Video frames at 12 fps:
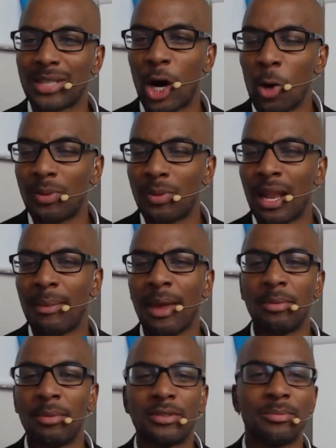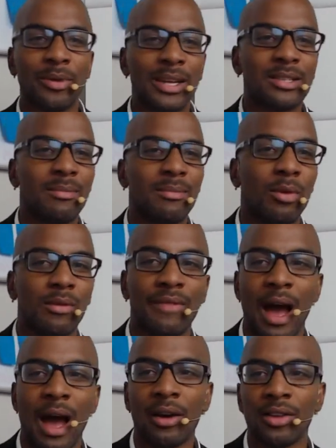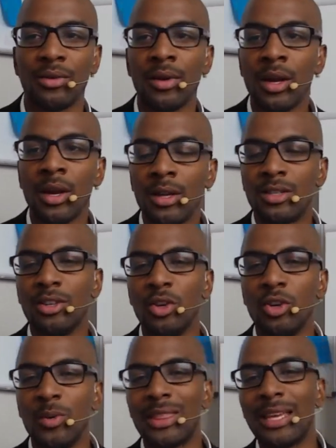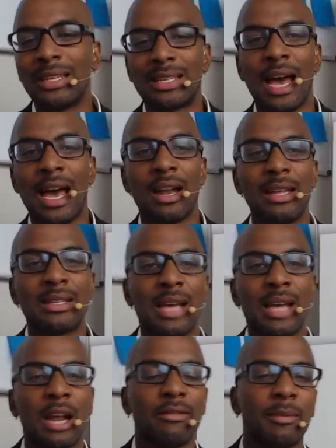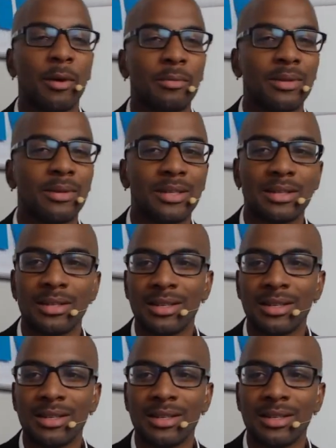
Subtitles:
I hope that I'm able to bring some more value to you with inside of your purpose.